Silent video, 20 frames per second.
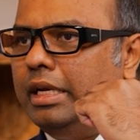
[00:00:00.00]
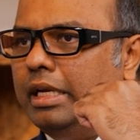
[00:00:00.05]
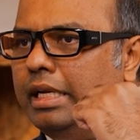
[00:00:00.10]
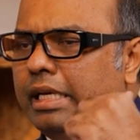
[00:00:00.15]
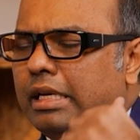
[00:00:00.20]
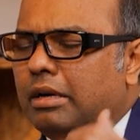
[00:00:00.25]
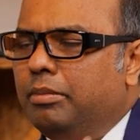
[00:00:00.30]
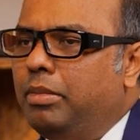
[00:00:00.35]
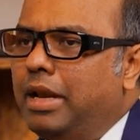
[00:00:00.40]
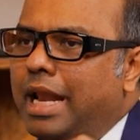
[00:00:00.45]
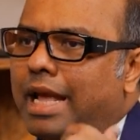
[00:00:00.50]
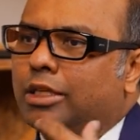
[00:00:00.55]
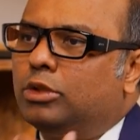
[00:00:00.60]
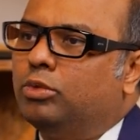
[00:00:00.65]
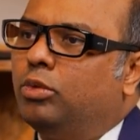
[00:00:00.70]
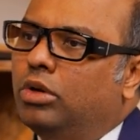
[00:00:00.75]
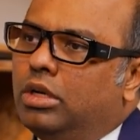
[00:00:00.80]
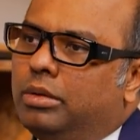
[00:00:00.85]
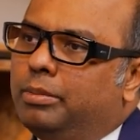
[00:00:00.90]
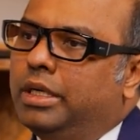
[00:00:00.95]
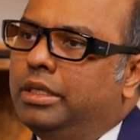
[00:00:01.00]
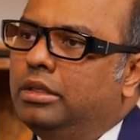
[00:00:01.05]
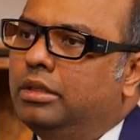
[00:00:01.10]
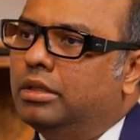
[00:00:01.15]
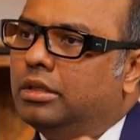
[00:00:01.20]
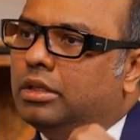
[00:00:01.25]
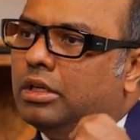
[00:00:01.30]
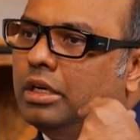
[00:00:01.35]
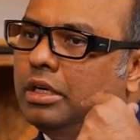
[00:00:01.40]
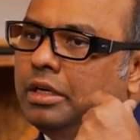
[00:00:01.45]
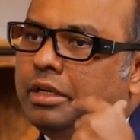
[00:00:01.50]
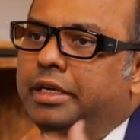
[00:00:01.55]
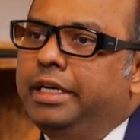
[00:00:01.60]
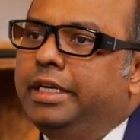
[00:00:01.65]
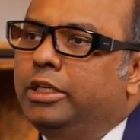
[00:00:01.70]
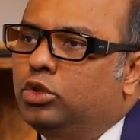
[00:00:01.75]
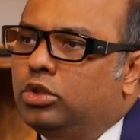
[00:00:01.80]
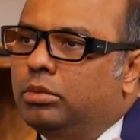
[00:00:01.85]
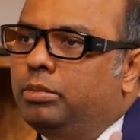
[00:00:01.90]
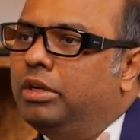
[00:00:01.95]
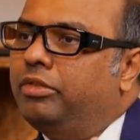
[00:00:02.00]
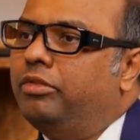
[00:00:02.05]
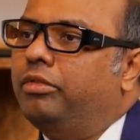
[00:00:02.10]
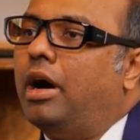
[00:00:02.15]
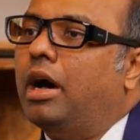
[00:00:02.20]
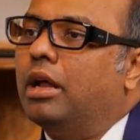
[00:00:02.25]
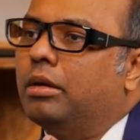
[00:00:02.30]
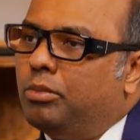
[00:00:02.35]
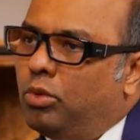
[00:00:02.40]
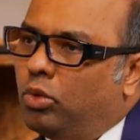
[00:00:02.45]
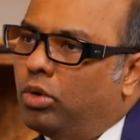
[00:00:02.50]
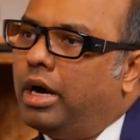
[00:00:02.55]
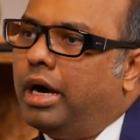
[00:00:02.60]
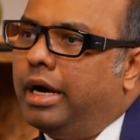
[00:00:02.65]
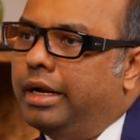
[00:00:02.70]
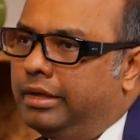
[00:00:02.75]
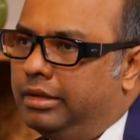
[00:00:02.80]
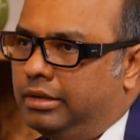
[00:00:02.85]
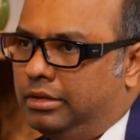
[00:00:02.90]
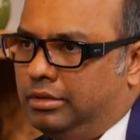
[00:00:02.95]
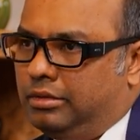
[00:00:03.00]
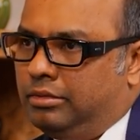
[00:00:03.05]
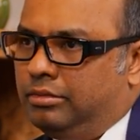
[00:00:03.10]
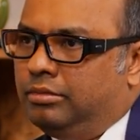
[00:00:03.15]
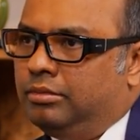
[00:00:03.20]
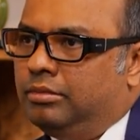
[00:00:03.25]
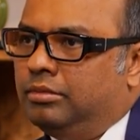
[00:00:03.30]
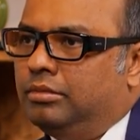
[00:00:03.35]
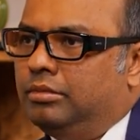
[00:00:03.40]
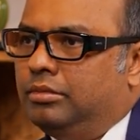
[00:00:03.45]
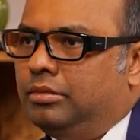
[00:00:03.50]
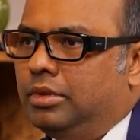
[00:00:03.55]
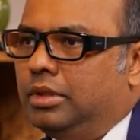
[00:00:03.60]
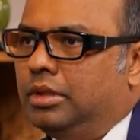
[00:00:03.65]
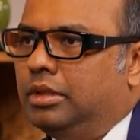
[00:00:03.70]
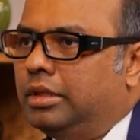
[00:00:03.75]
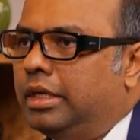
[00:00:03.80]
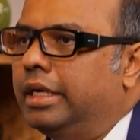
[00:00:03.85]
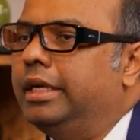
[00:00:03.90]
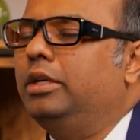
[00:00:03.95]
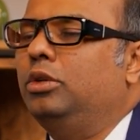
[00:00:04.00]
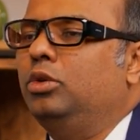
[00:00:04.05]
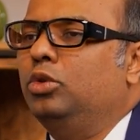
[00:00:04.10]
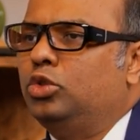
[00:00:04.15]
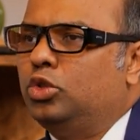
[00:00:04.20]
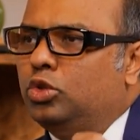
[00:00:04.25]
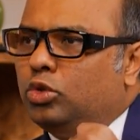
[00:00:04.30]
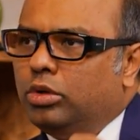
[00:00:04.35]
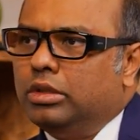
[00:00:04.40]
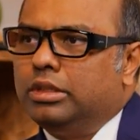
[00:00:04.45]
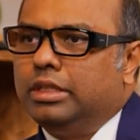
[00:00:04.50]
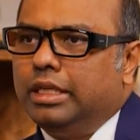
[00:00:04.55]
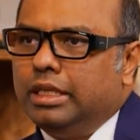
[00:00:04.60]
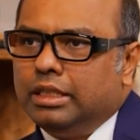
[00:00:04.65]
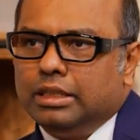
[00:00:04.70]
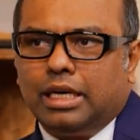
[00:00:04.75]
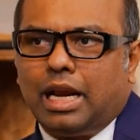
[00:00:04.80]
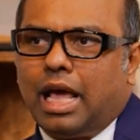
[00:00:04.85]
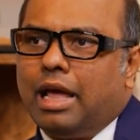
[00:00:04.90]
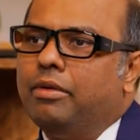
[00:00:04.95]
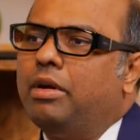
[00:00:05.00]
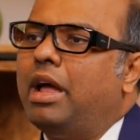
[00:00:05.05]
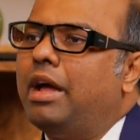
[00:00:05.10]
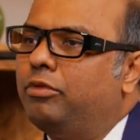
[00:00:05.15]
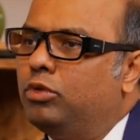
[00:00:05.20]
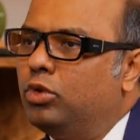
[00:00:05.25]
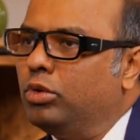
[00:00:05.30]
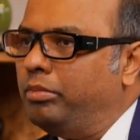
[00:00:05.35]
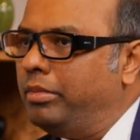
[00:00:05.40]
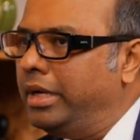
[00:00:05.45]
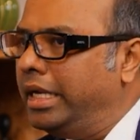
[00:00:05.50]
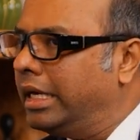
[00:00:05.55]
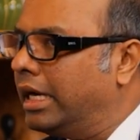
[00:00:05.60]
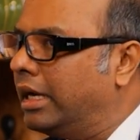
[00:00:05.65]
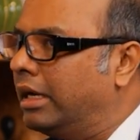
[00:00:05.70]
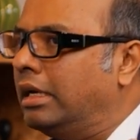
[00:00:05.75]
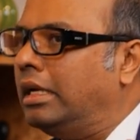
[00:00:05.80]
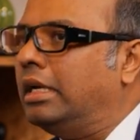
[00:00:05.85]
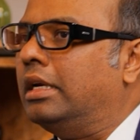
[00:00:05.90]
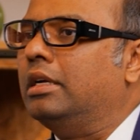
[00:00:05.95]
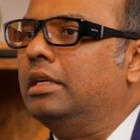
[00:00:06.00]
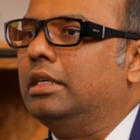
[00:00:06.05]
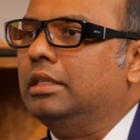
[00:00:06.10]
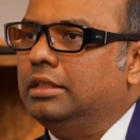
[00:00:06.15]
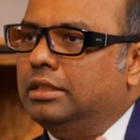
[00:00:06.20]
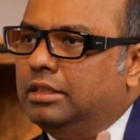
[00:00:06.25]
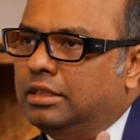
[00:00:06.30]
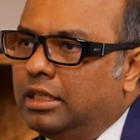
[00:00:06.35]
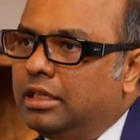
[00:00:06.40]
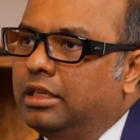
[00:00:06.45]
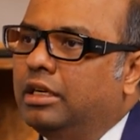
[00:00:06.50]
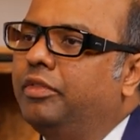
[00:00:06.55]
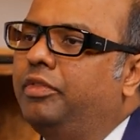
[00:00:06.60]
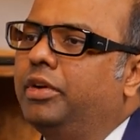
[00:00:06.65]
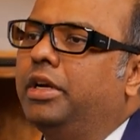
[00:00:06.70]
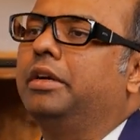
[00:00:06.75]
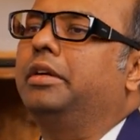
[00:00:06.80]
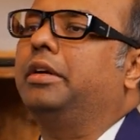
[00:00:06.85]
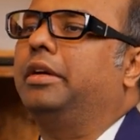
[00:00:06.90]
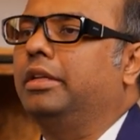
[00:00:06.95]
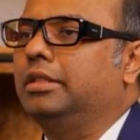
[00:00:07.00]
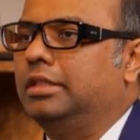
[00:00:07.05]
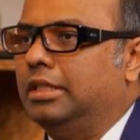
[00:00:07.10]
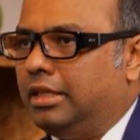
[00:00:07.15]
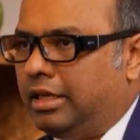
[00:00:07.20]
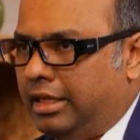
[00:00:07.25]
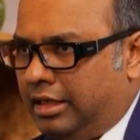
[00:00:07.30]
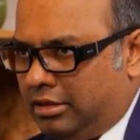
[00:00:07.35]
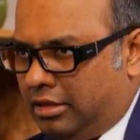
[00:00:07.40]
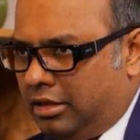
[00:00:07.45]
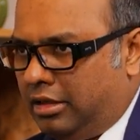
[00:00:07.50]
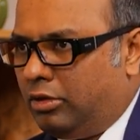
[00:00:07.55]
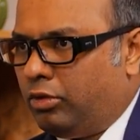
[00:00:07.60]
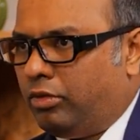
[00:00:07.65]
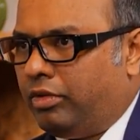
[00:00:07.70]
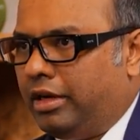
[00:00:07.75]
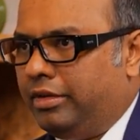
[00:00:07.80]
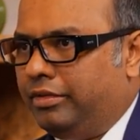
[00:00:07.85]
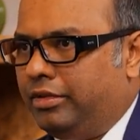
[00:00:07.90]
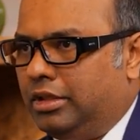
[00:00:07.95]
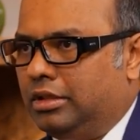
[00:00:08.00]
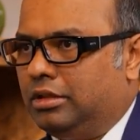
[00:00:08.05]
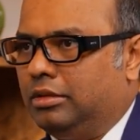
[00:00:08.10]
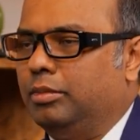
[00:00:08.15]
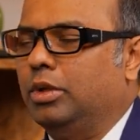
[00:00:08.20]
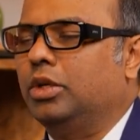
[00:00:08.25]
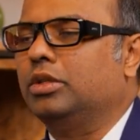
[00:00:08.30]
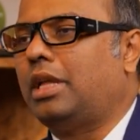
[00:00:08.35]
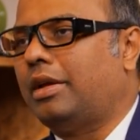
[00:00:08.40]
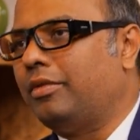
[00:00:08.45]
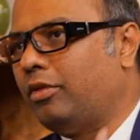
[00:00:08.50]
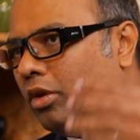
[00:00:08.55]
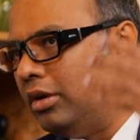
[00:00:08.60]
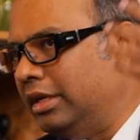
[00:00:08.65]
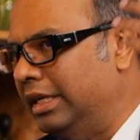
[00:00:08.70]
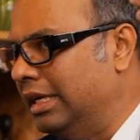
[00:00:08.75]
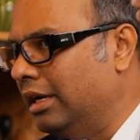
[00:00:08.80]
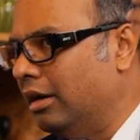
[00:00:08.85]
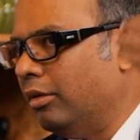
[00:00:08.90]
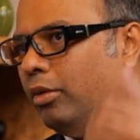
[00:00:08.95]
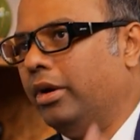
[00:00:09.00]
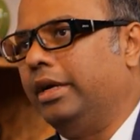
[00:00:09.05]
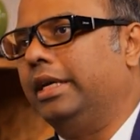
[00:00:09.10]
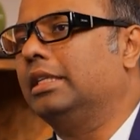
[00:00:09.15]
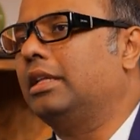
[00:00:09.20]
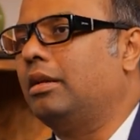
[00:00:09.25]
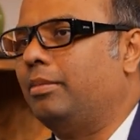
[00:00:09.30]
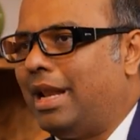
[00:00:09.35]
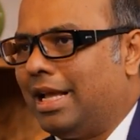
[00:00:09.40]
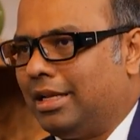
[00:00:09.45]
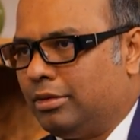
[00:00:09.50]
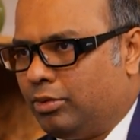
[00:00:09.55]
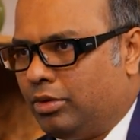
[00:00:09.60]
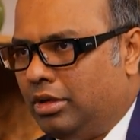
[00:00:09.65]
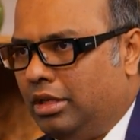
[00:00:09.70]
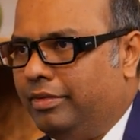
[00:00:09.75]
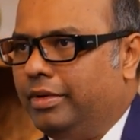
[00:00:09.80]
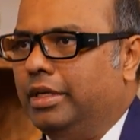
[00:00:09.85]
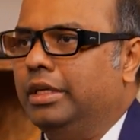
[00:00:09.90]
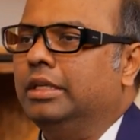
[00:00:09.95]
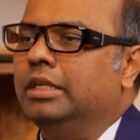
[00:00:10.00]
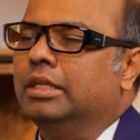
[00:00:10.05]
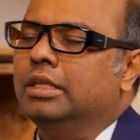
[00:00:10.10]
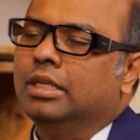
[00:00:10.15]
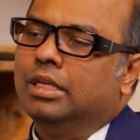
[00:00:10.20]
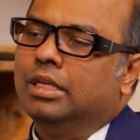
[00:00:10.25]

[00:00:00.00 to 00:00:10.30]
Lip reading: In a black swan event, greed should be far more higher. Okay. Right? You should think that I have to make significant returns in the next 3 to 5 years because I've already avoided that black swan event.